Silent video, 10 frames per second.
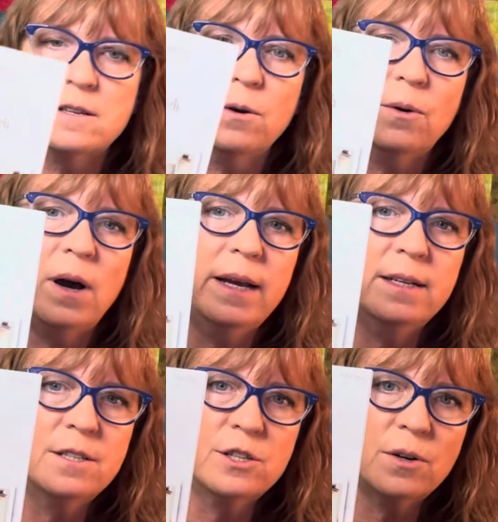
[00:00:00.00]
So I
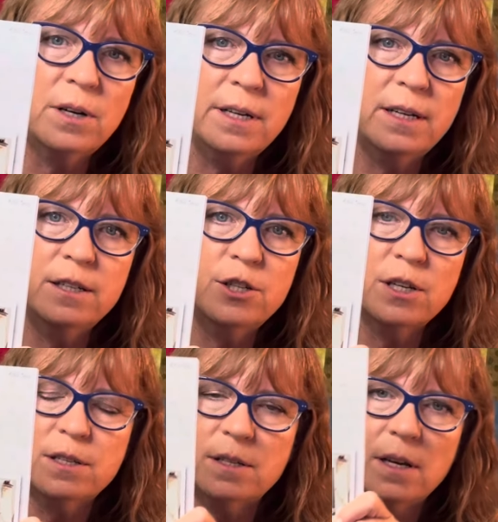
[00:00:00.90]
had started and
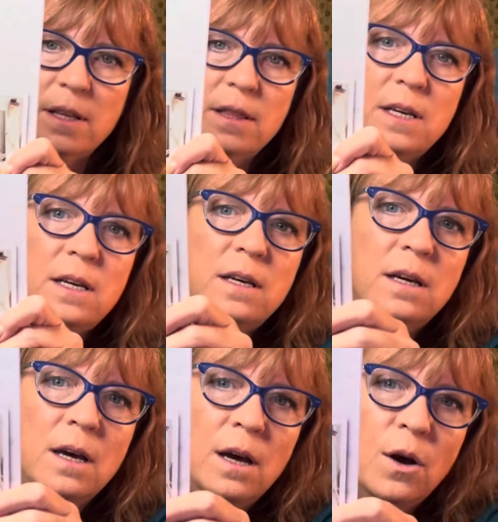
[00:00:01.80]
just done the
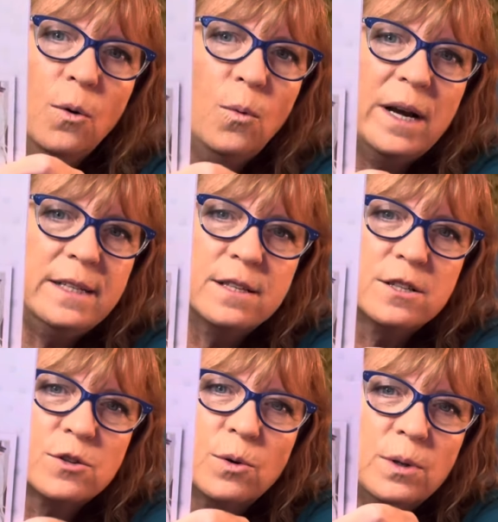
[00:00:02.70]
white
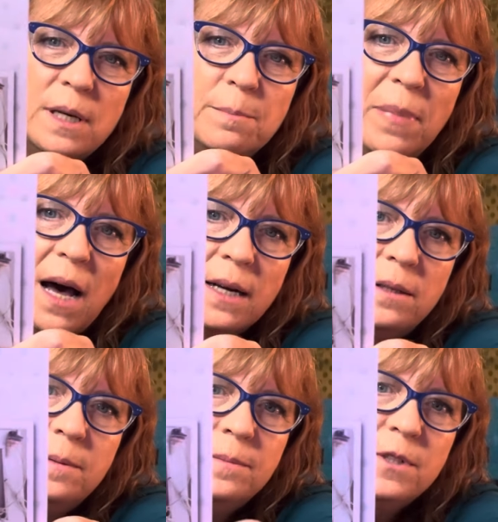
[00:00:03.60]
scrolly
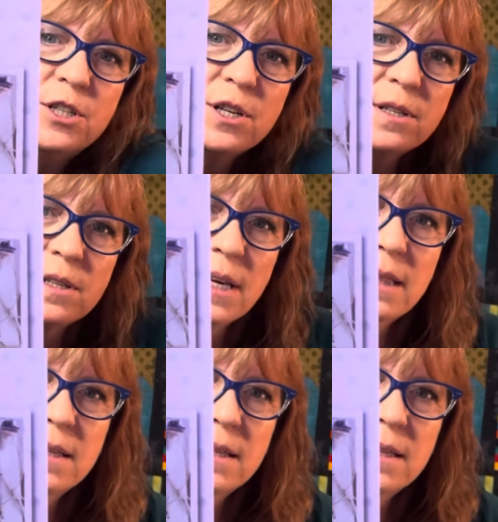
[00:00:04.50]
bottom, which is like